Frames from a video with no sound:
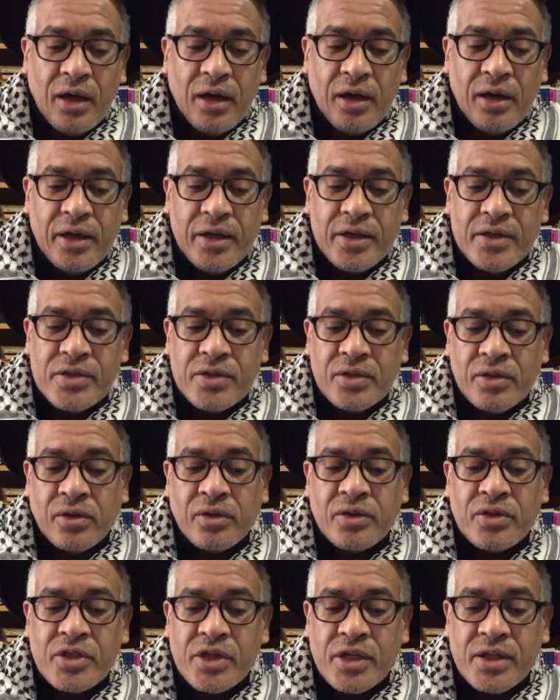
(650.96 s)
is
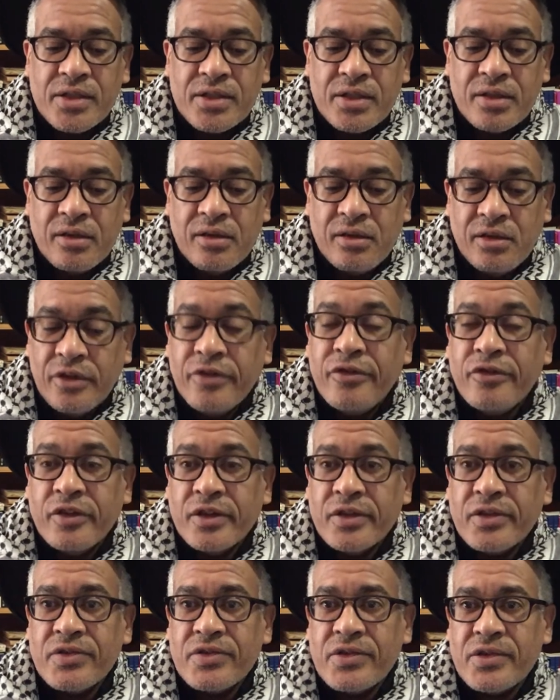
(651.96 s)
not just
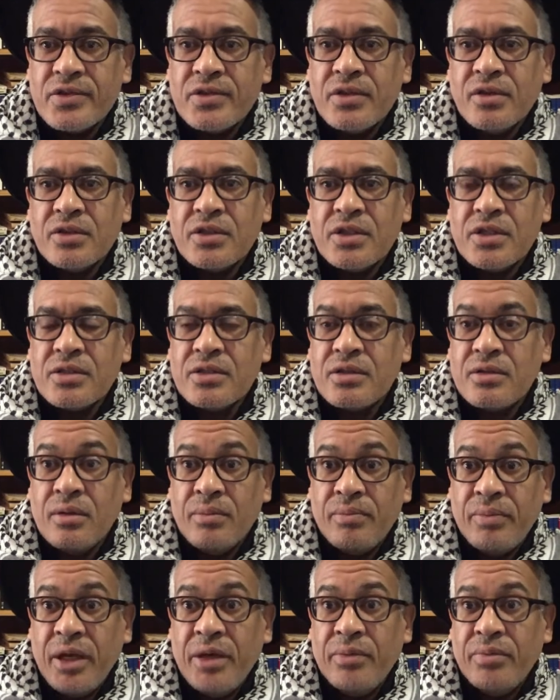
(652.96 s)
difference. It's not just the
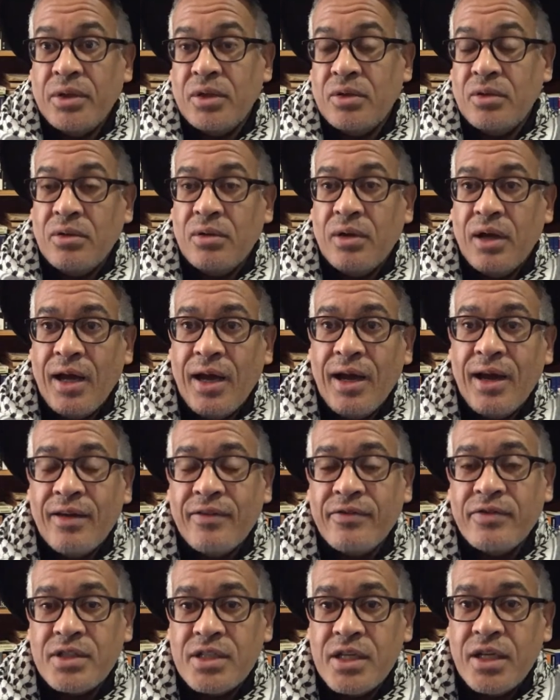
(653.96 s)
people who
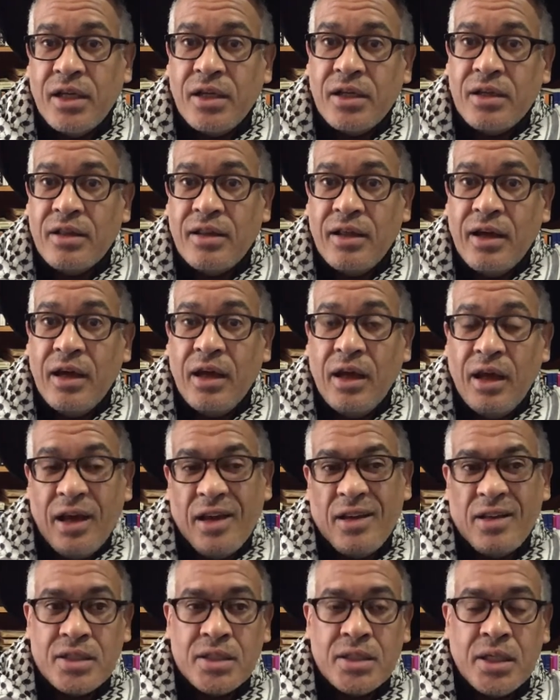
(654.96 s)
have take their
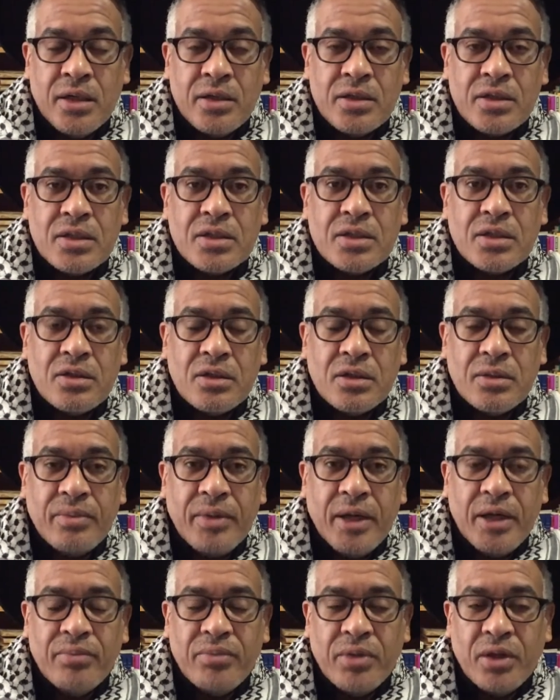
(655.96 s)
excess to the
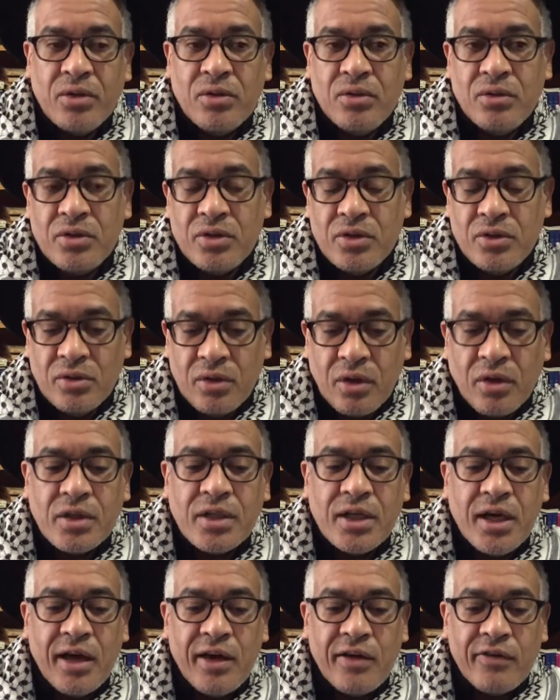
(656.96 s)
people who do not
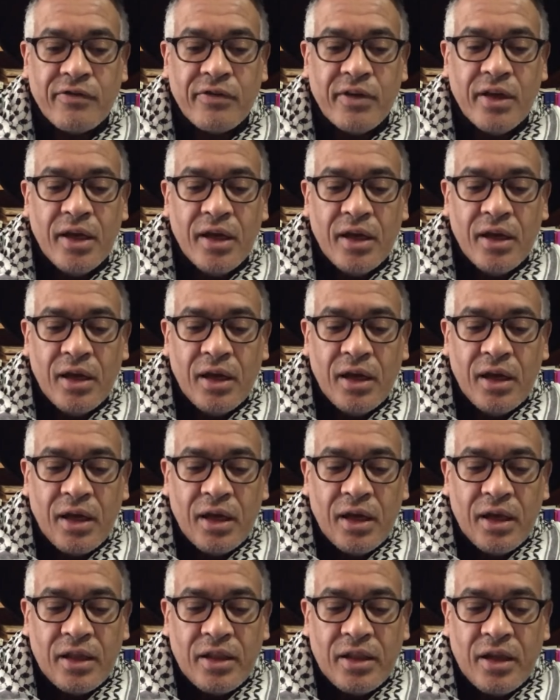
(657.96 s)
have.
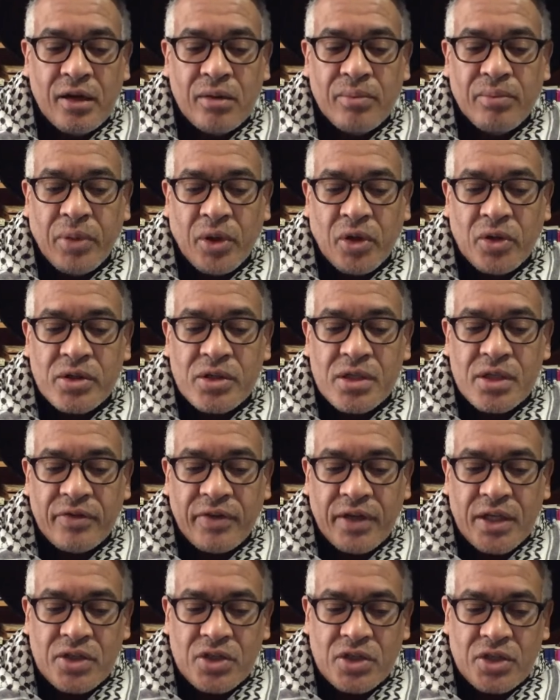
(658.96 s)
There are bonds
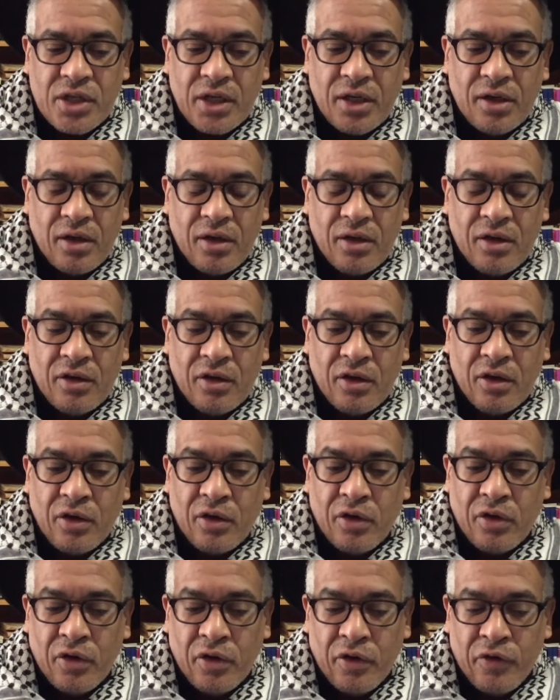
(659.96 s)

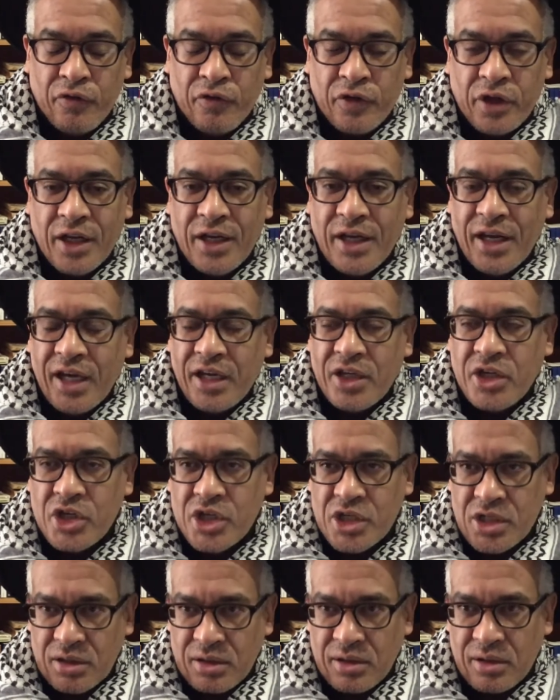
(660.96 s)
of
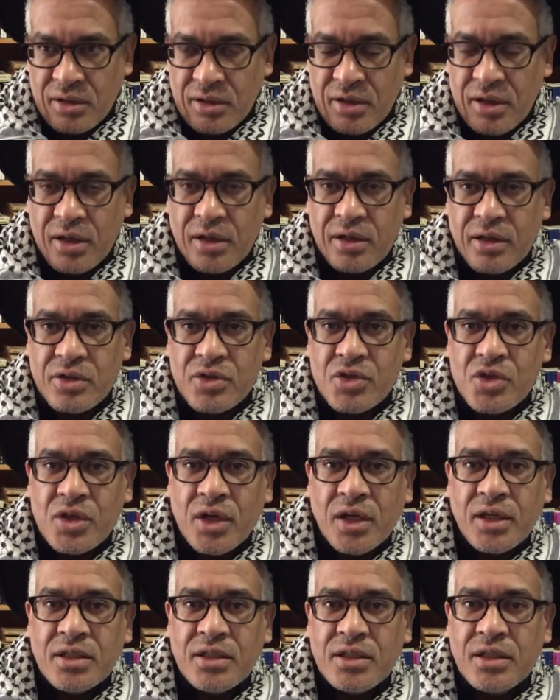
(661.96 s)
connection that are
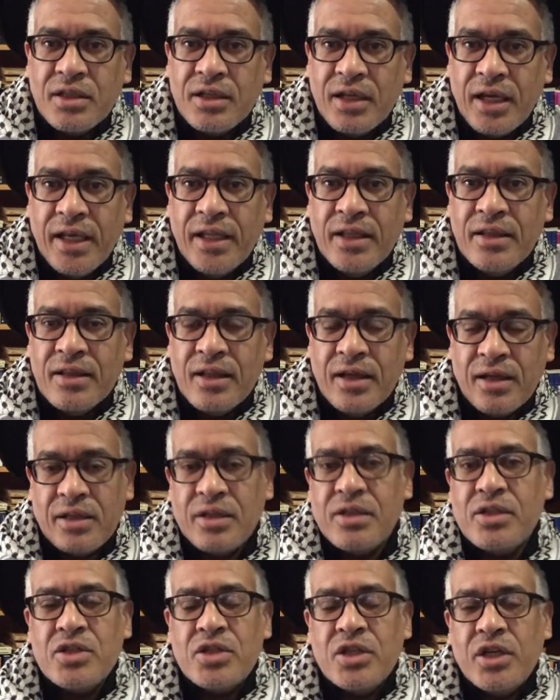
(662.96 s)
constructed in that
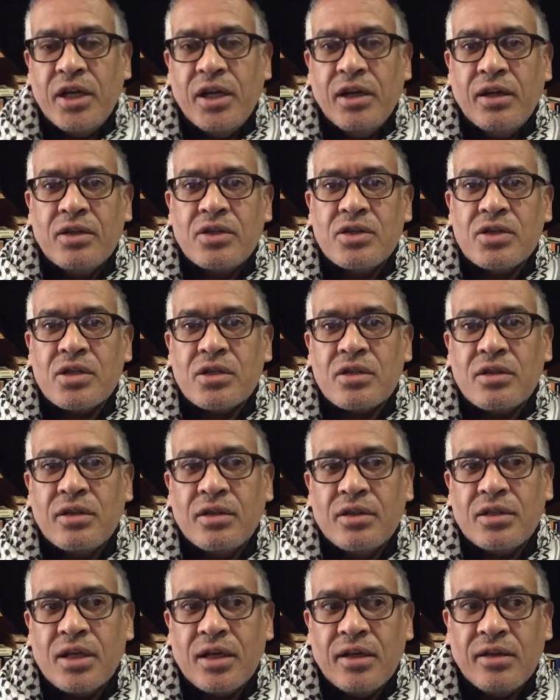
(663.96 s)
exchange
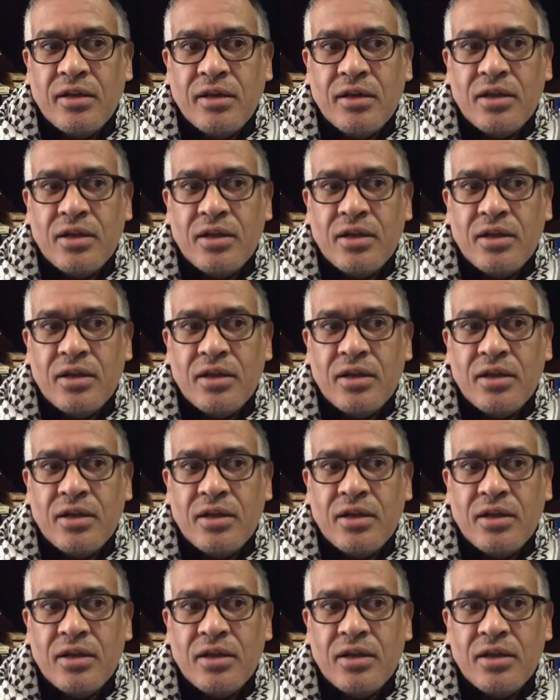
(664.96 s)
that I think